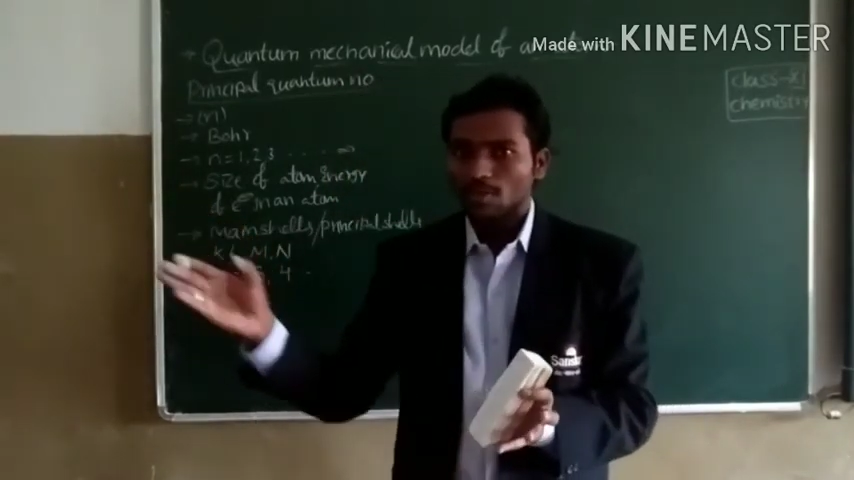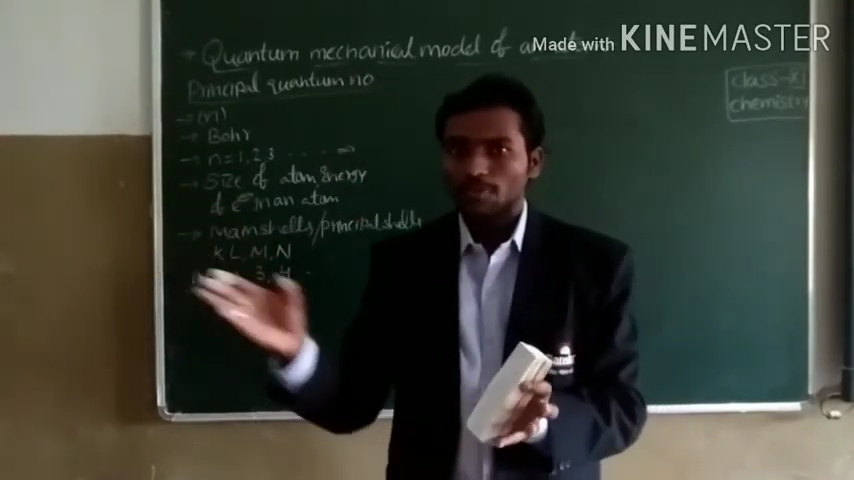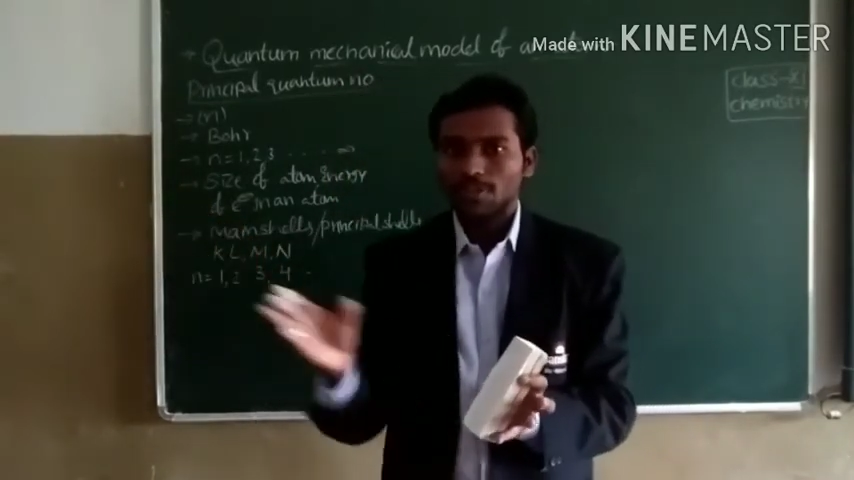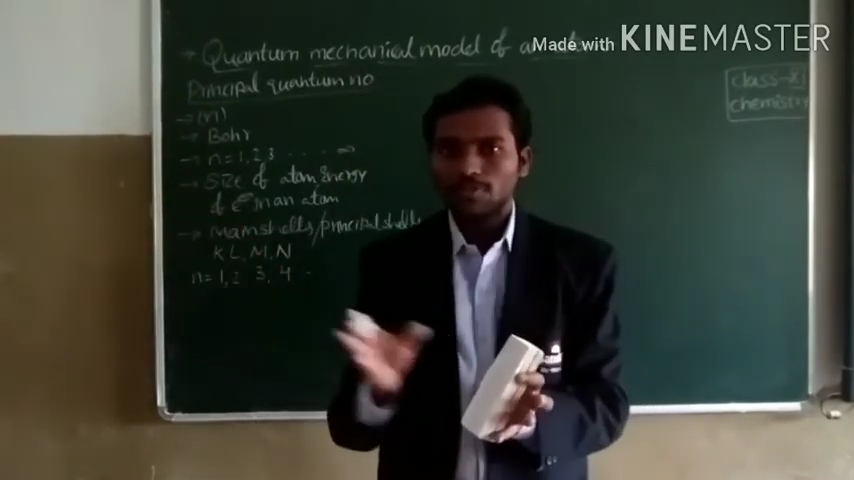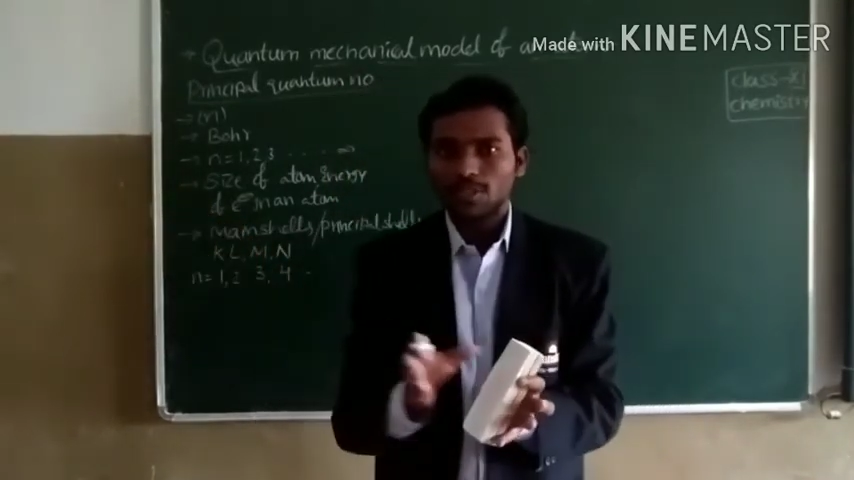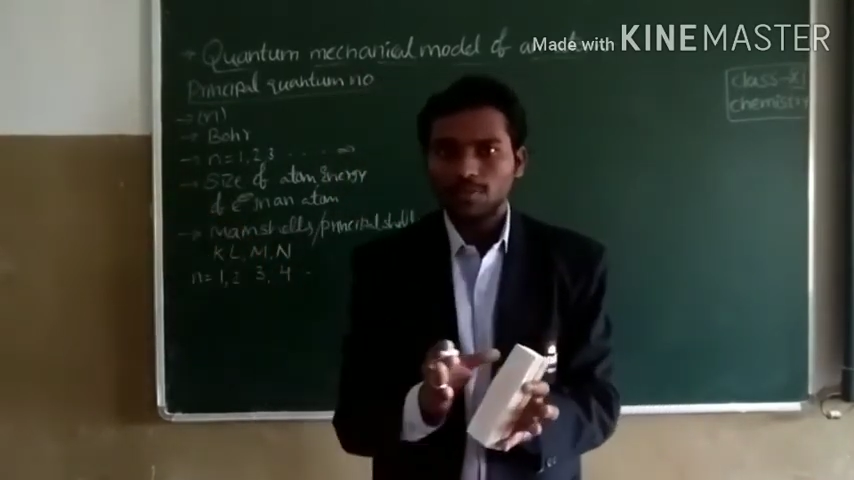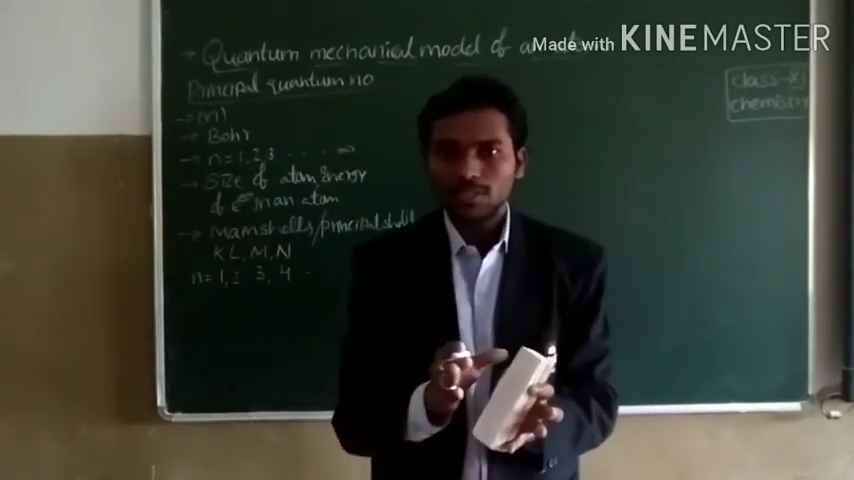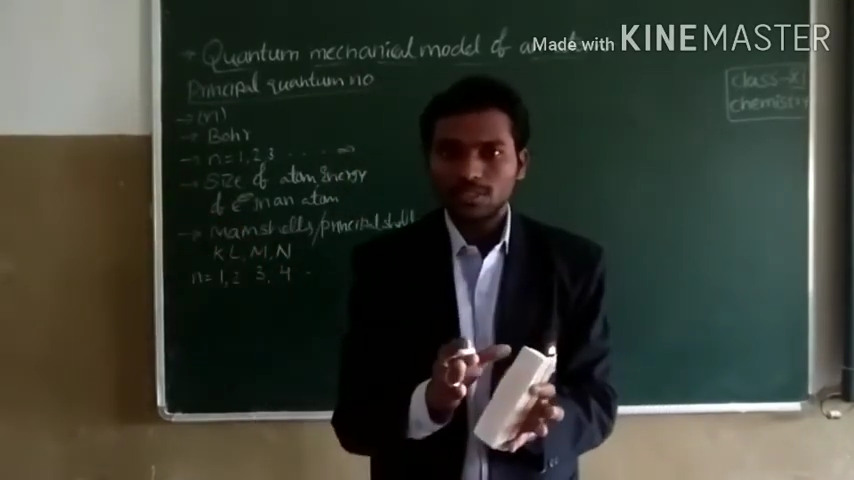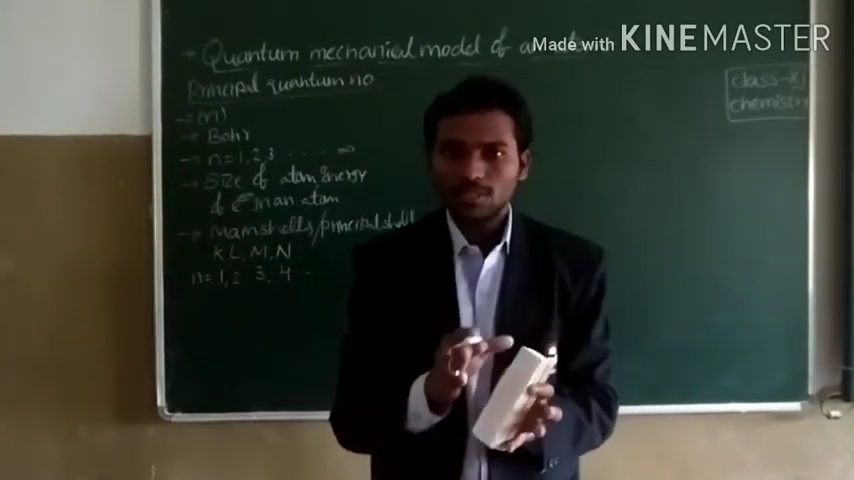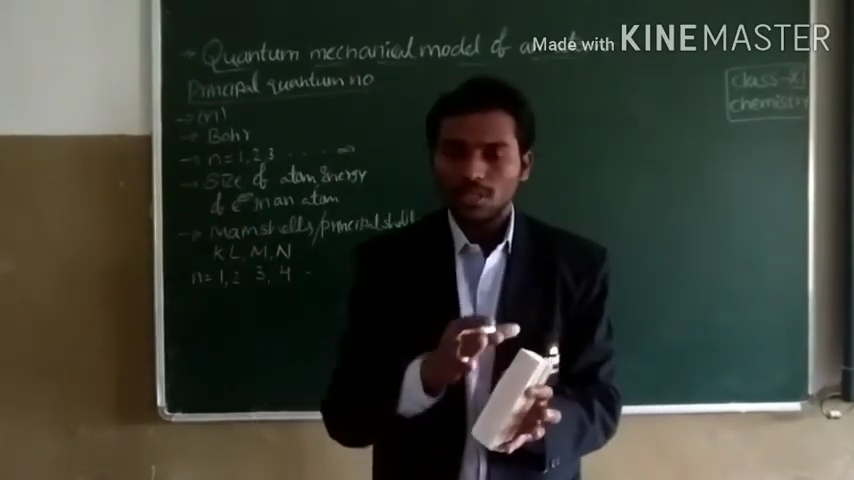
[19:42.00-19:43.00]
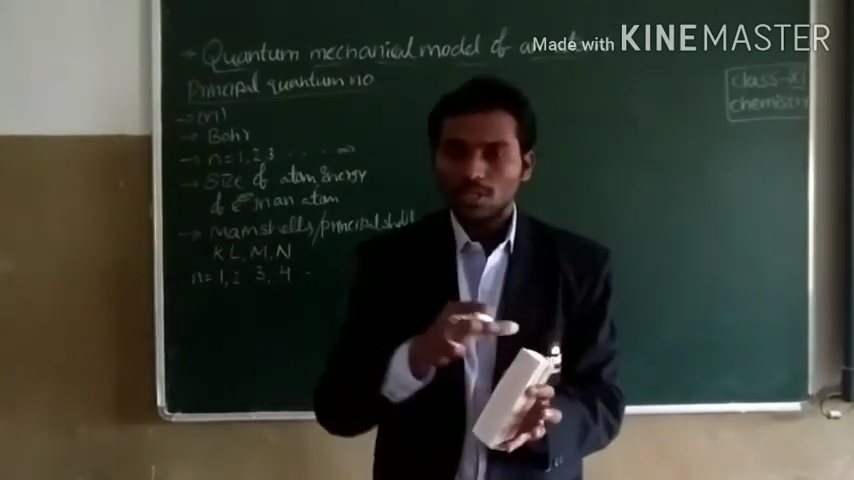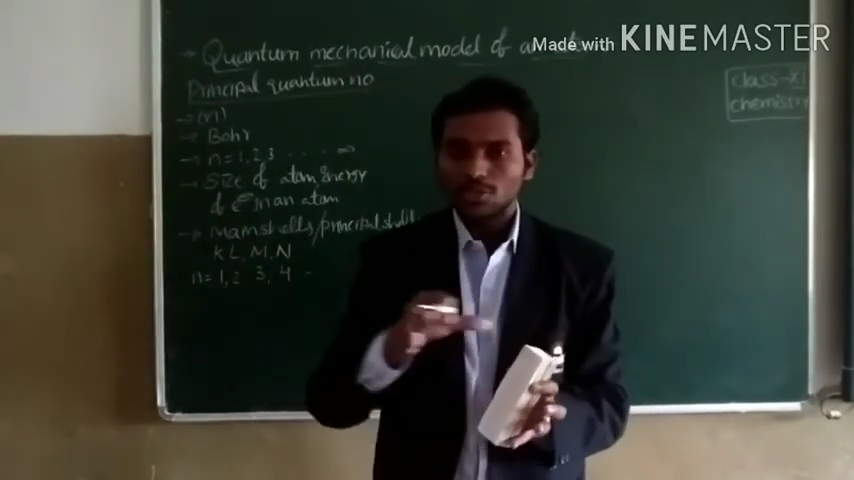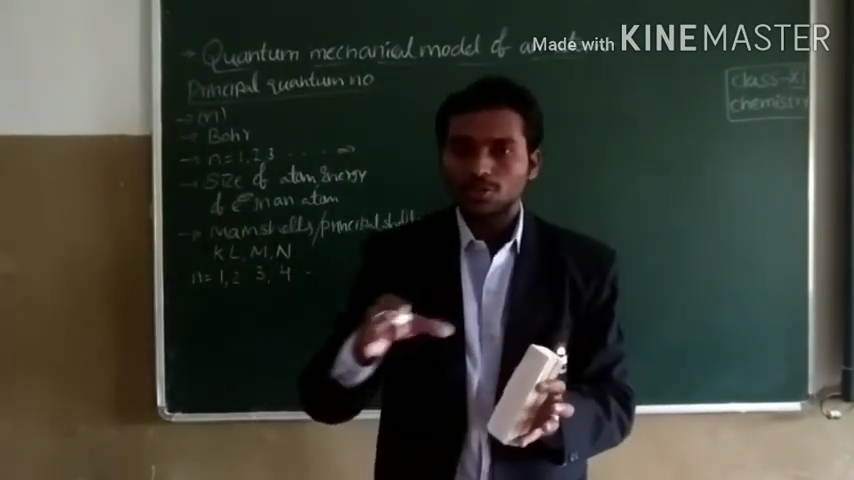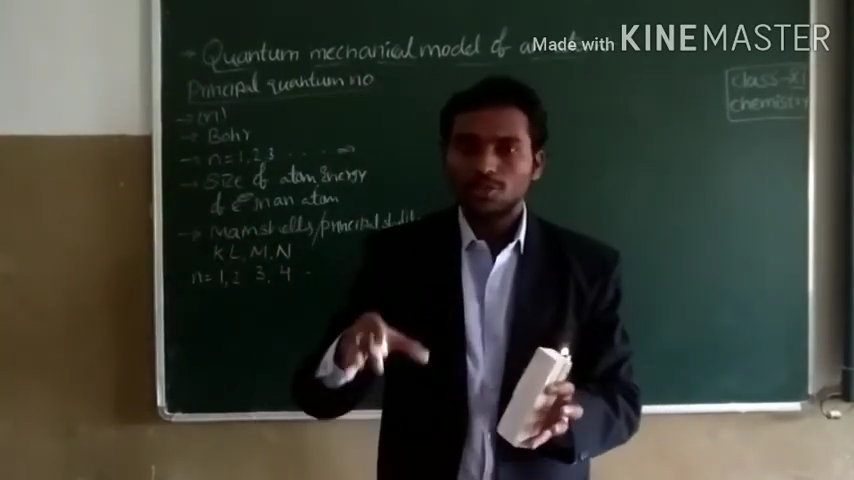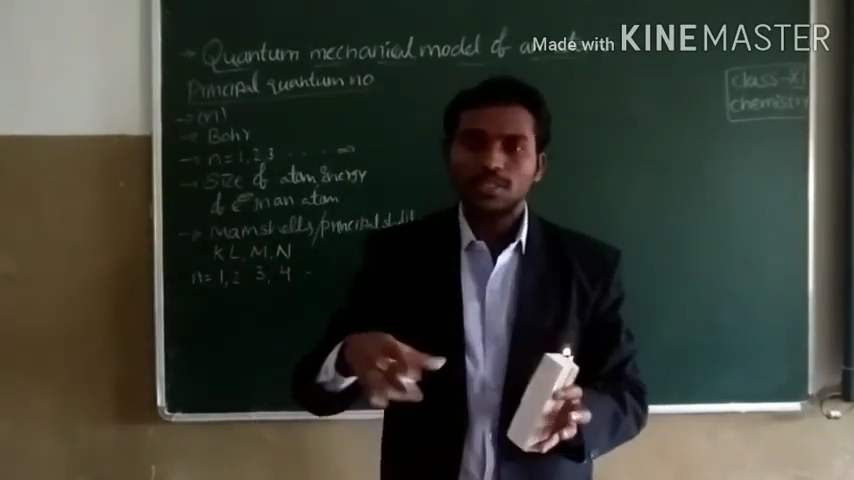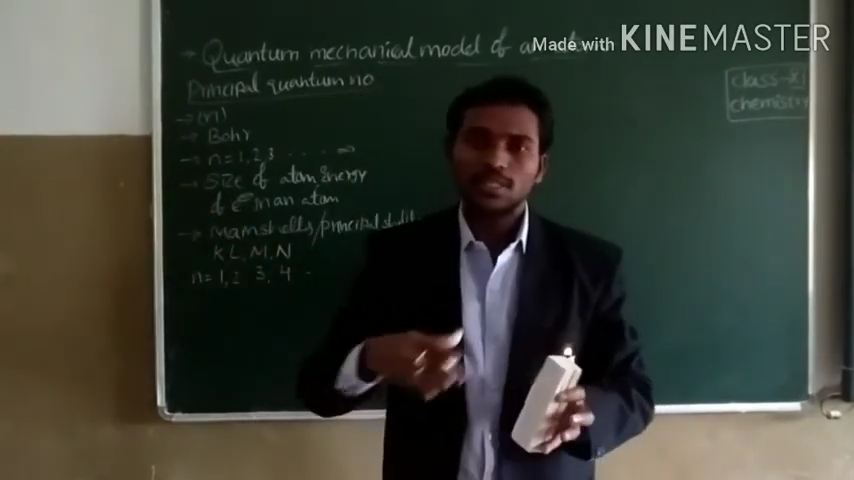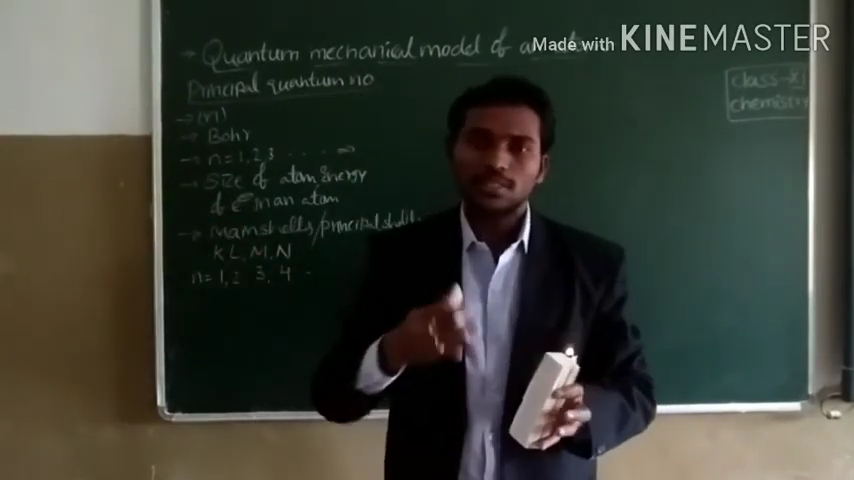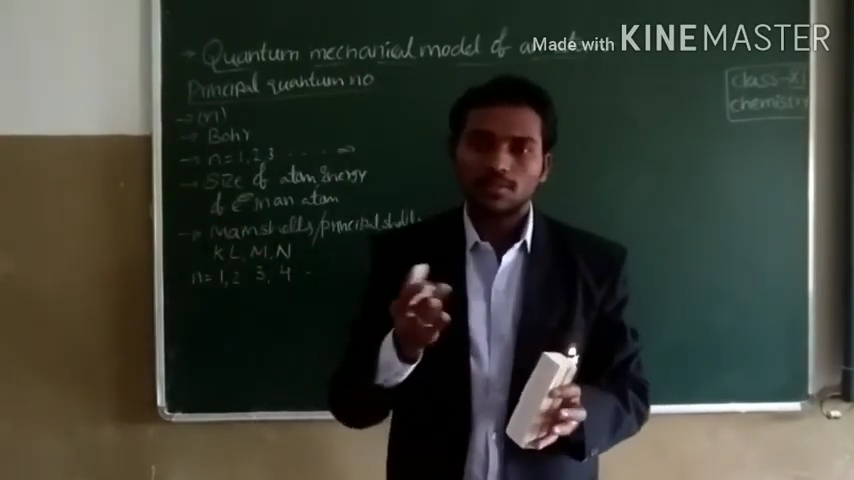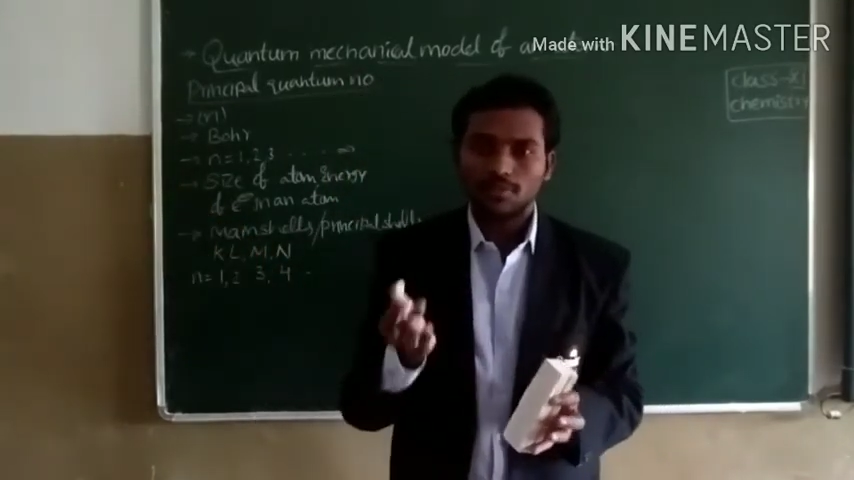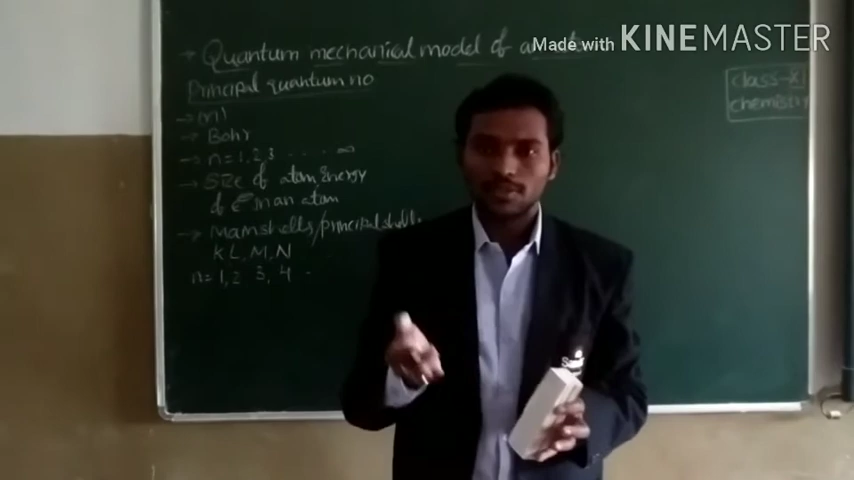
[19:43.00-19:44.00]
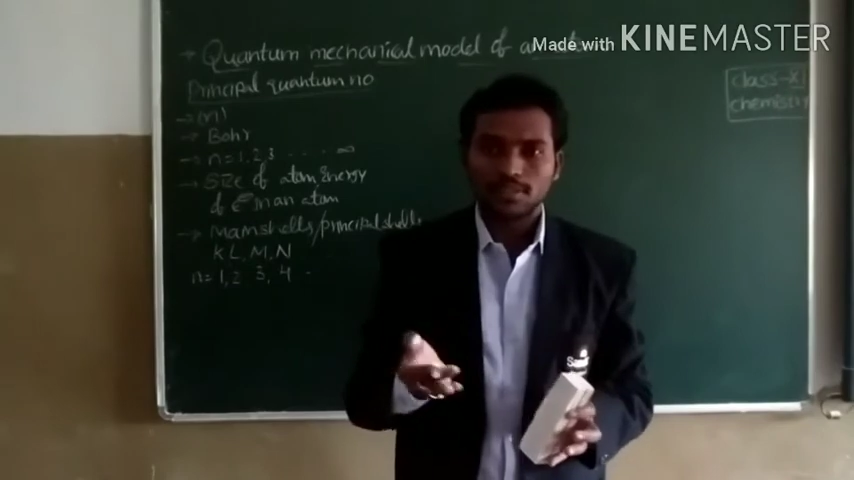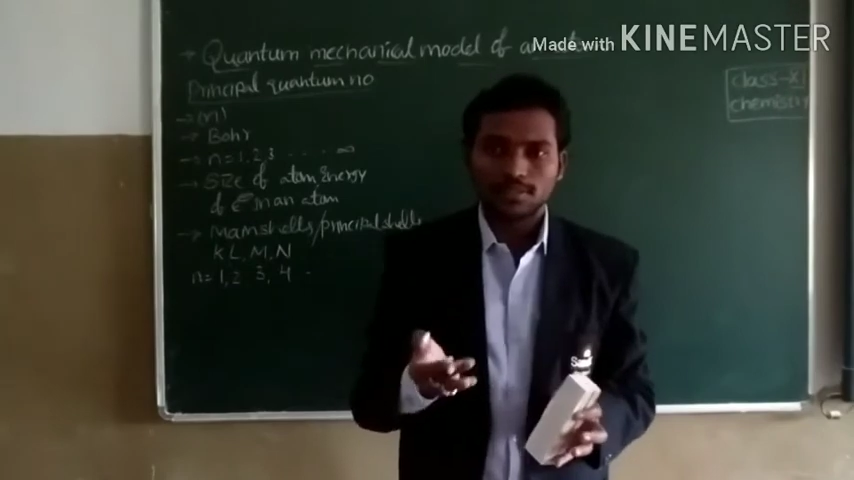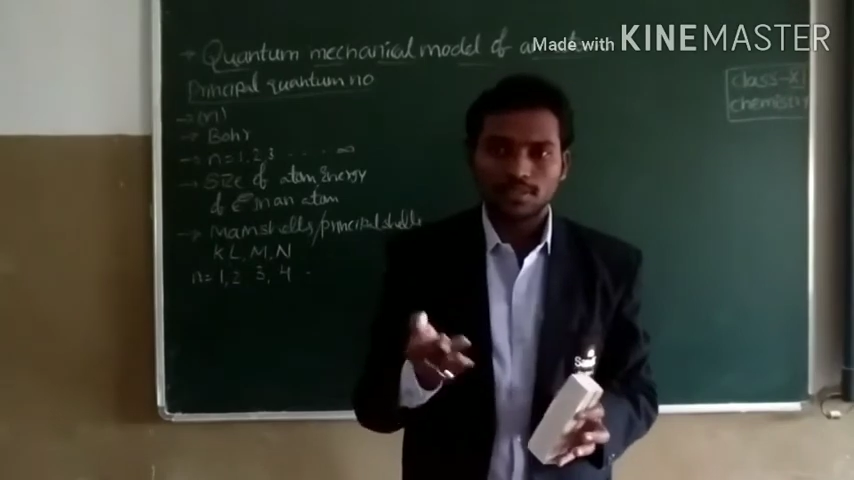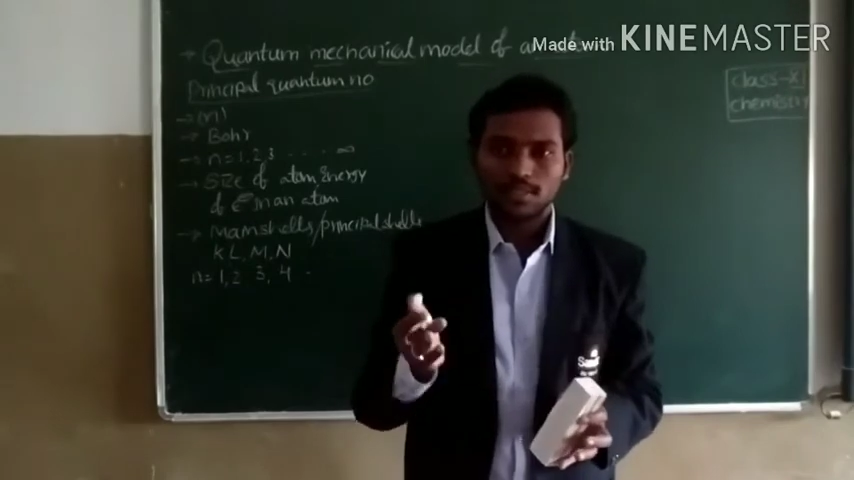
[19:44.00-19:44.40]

free from the nucleus influence,